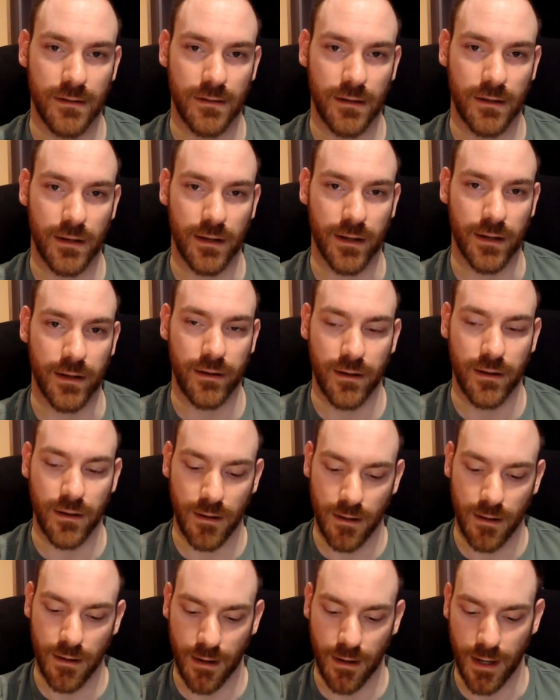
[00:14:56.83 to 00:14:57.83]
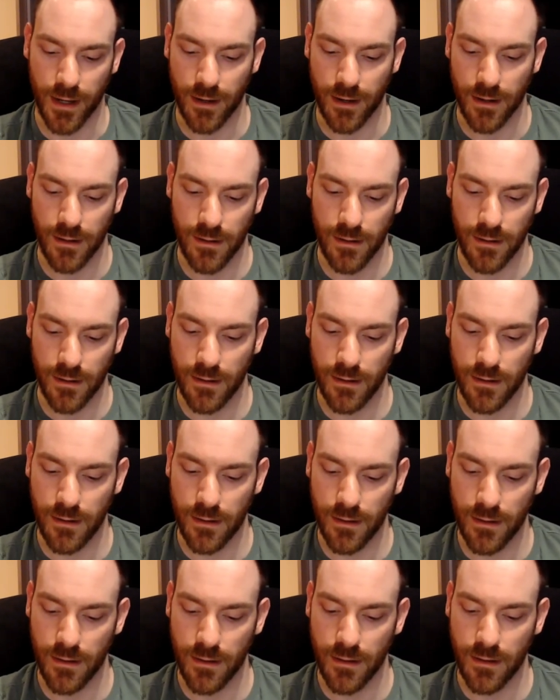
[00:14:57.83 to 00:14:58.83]
You know, like
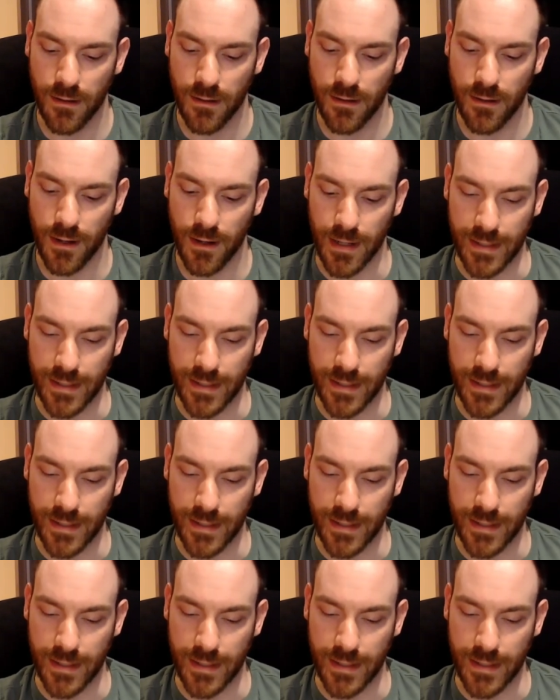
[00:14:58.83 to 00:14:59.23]
it